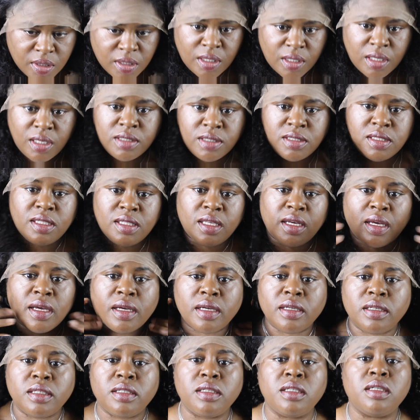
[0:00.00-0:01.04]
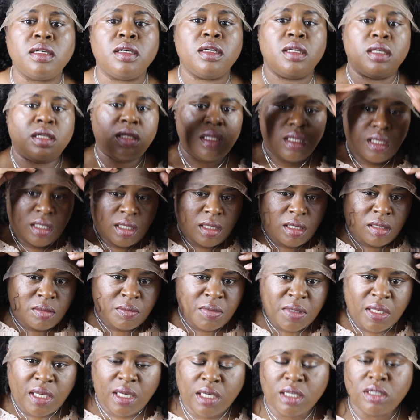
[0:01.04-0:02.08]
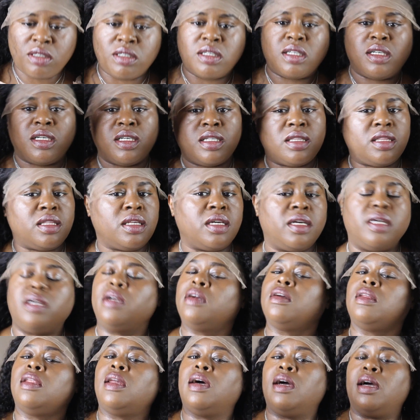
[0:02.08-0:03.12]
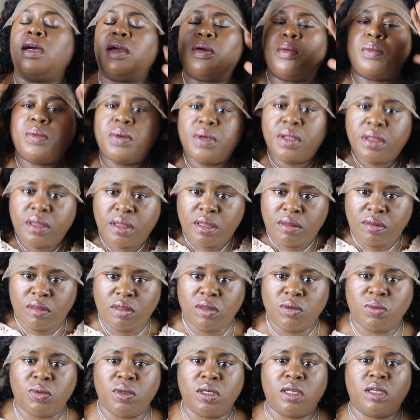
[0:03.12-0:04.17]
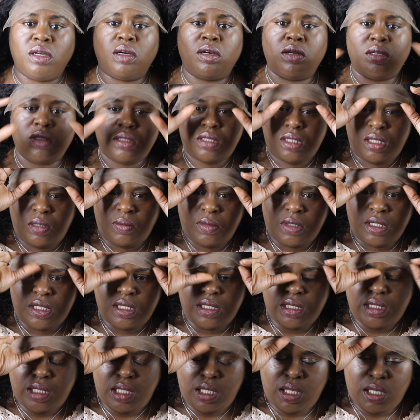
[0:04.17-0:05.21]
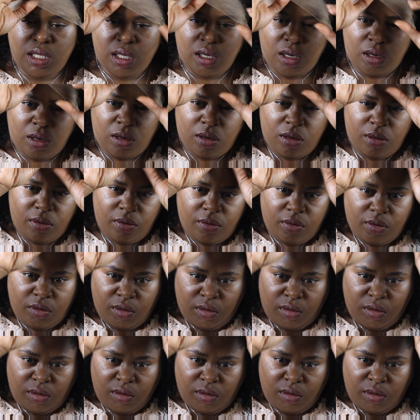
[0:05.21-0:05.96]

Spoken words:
That's that. Now I'm not going to cut the hairline with the wig on, so I'm going to take it off.